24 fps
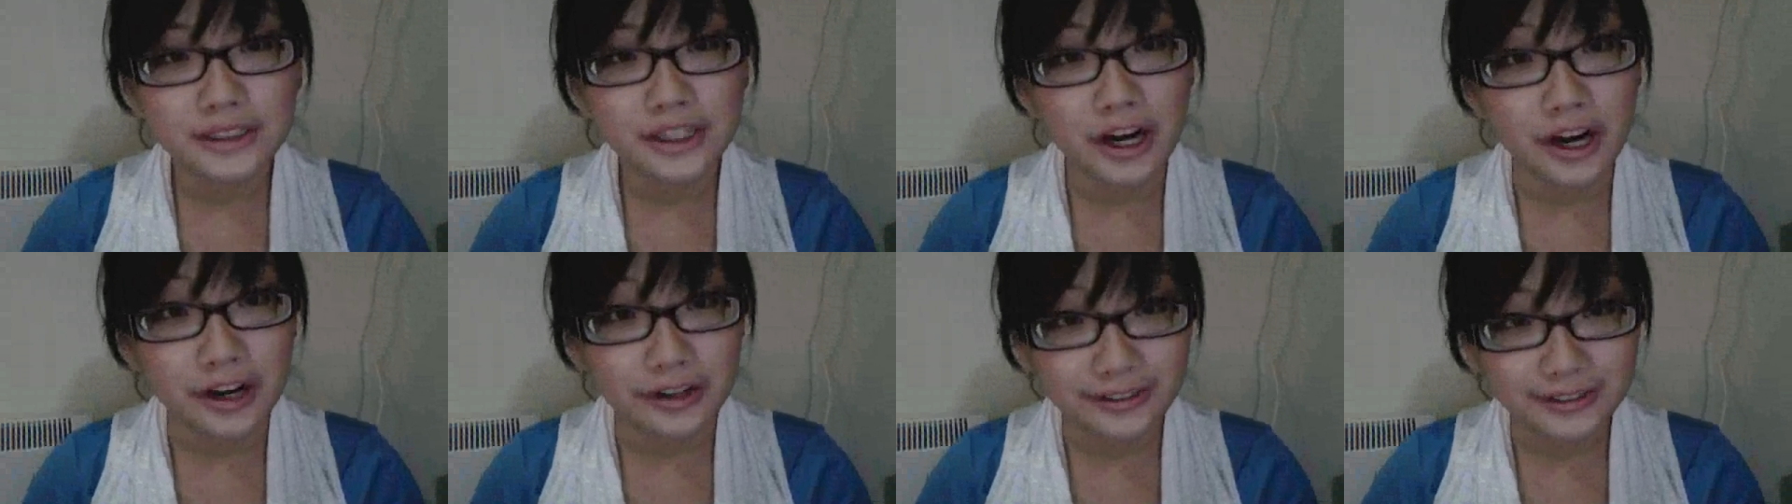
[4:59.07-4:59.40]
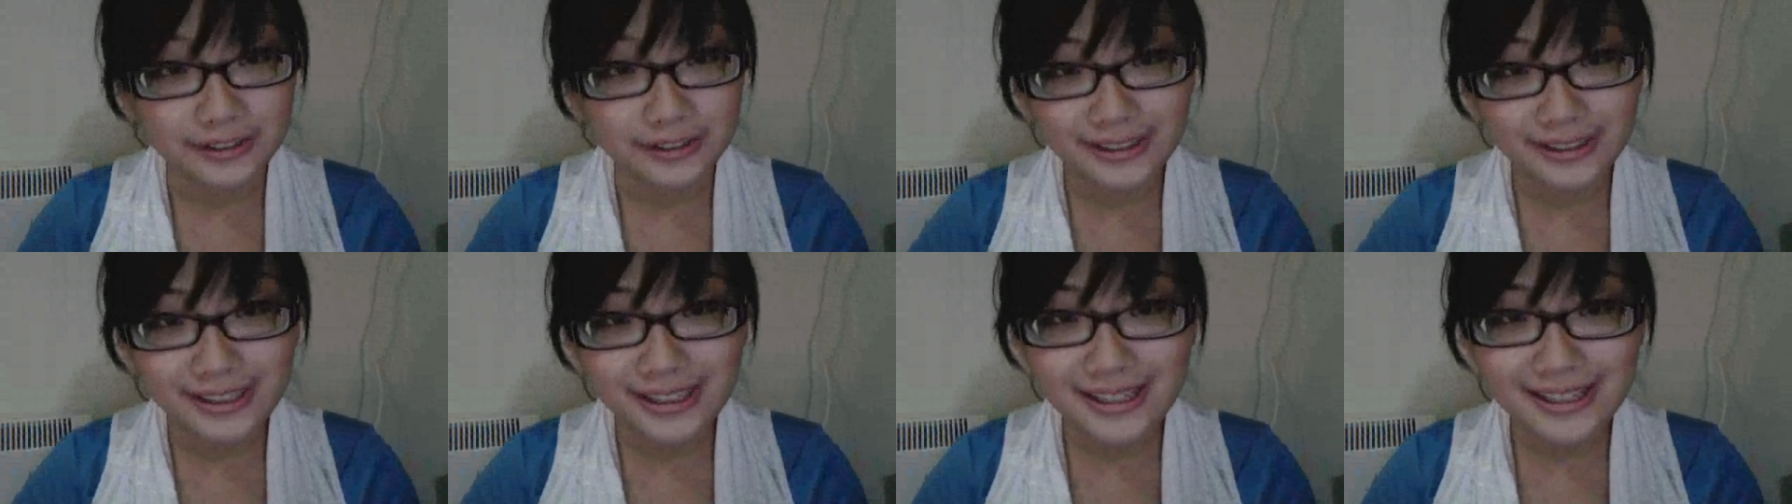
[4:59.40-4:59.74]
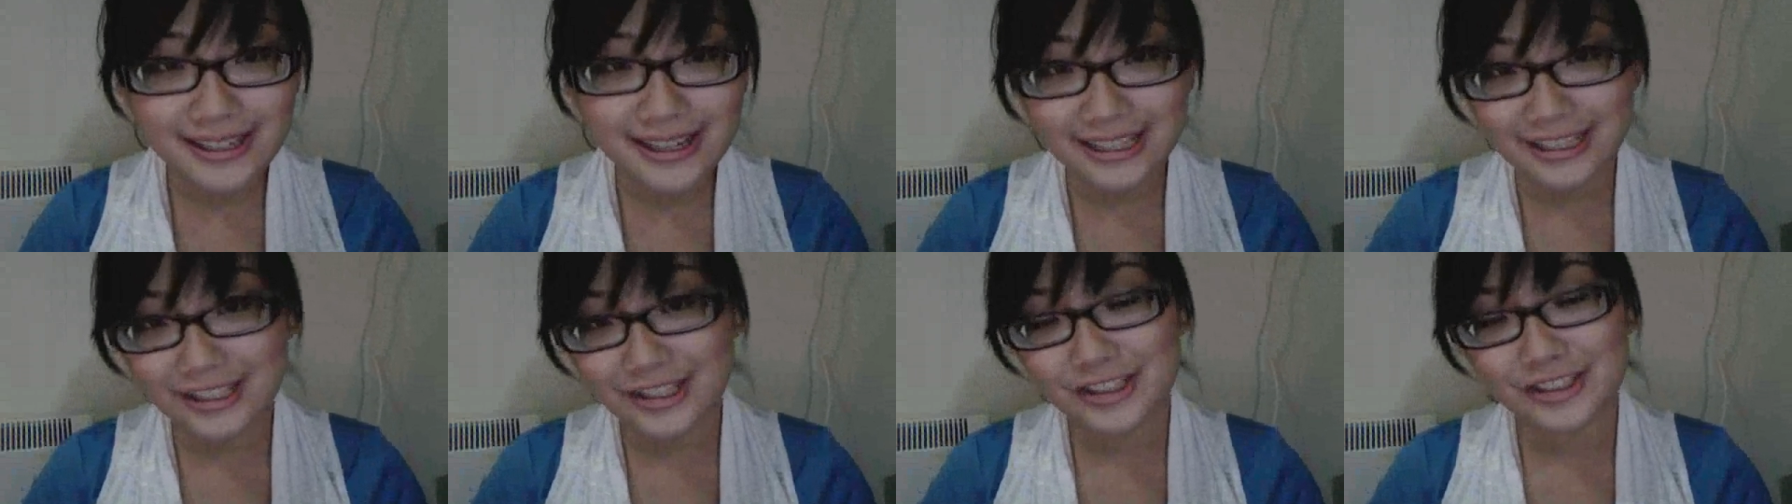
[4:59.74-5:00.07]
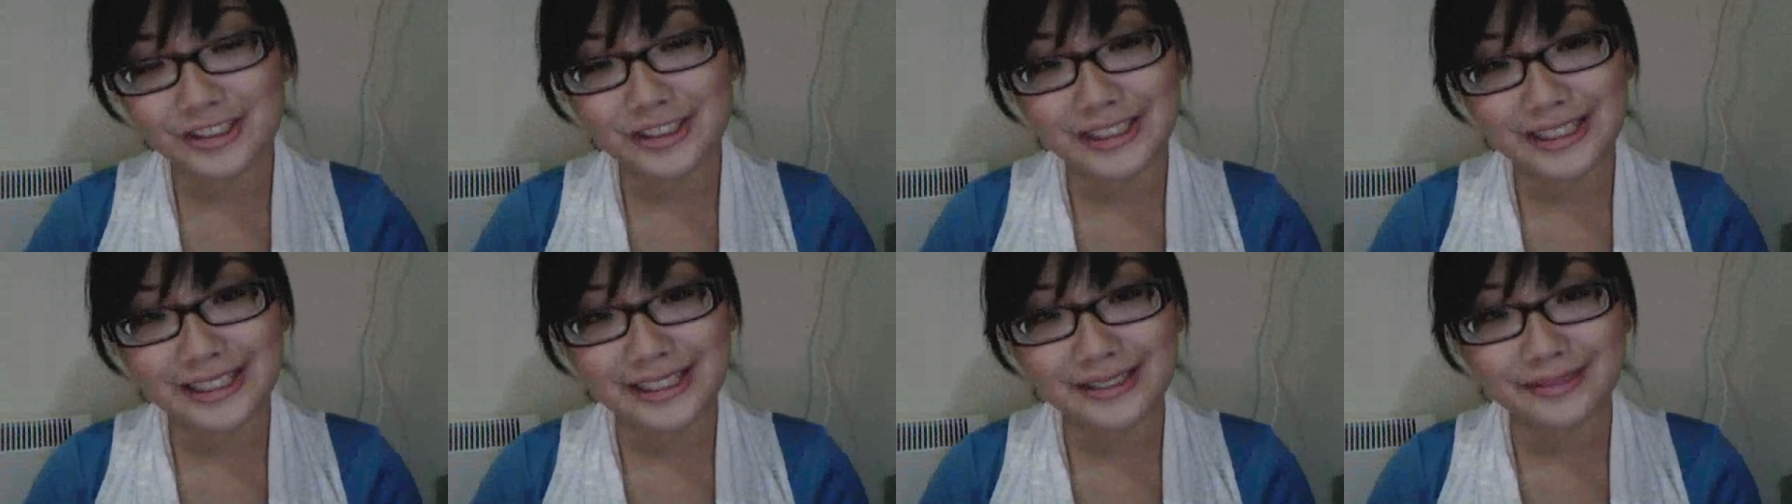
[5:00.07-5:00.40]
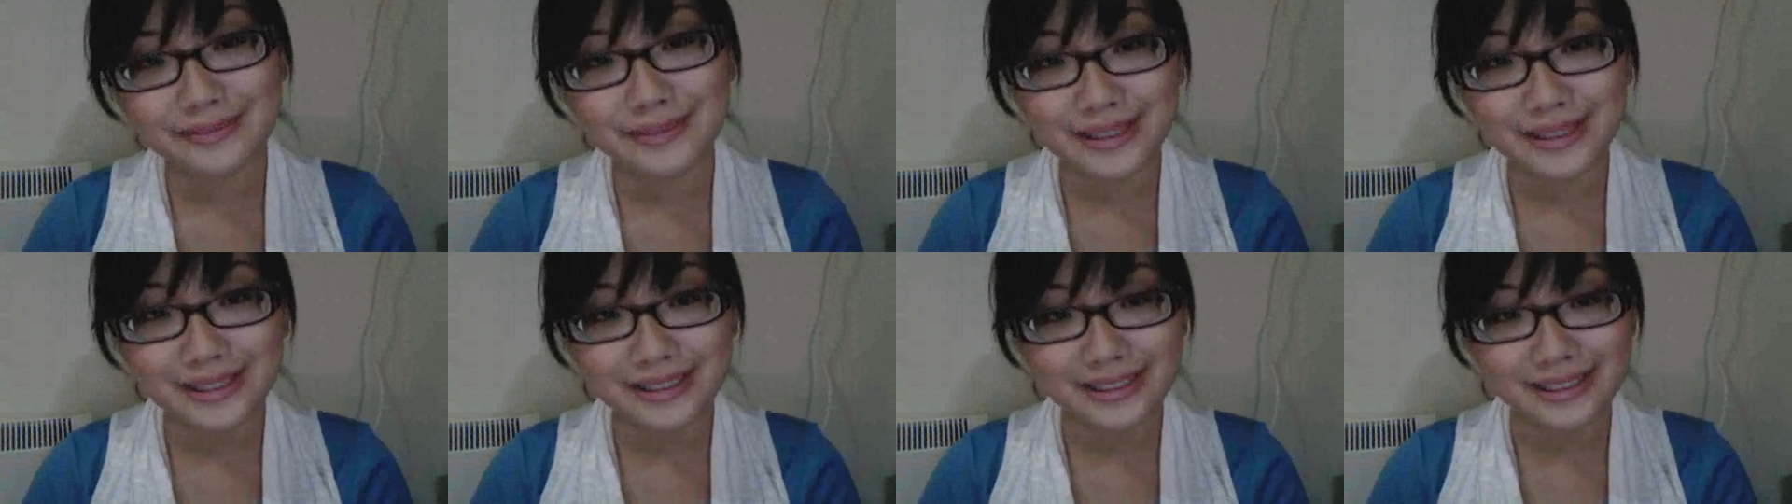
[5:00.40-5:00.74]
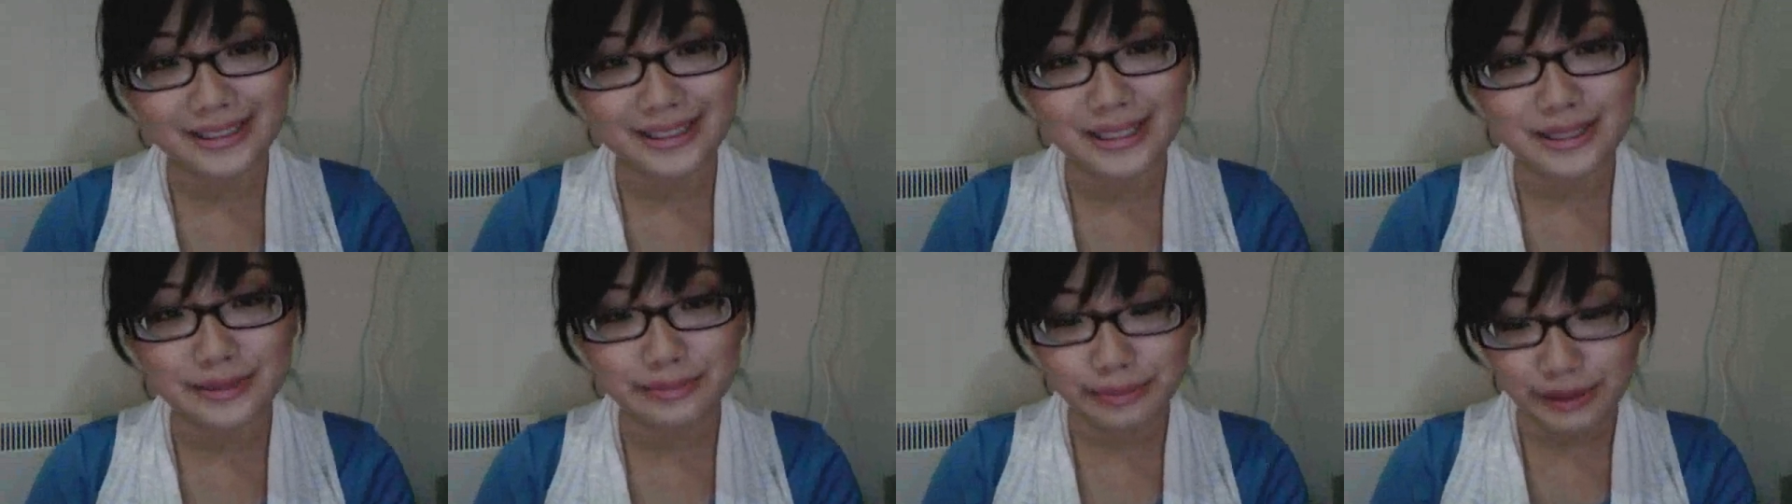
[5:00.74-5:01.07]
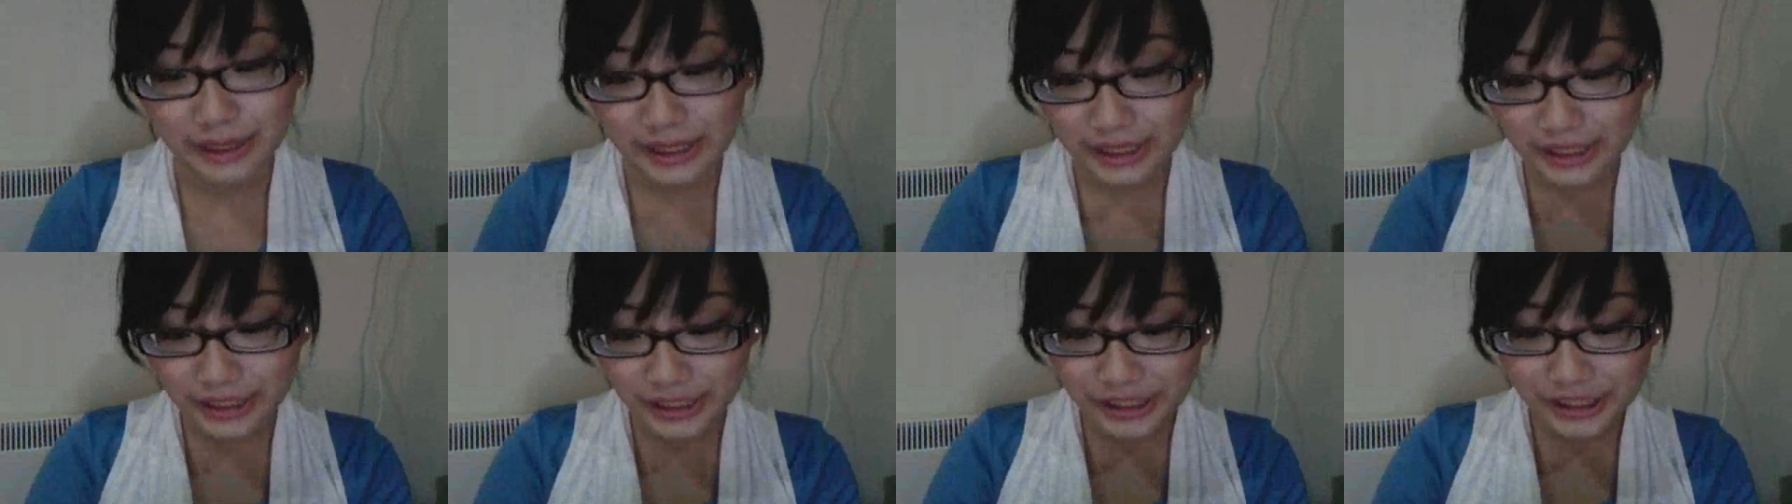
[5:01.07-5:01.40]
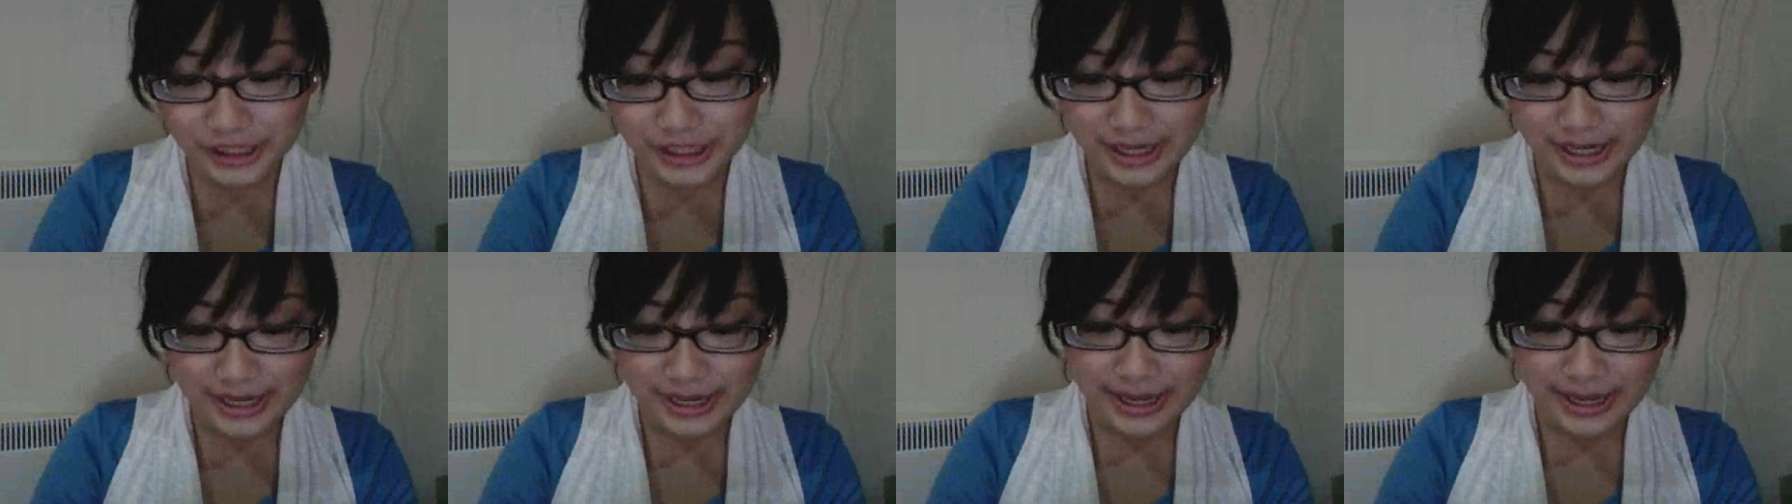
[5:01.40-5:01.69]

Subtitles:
currently actually with this blush,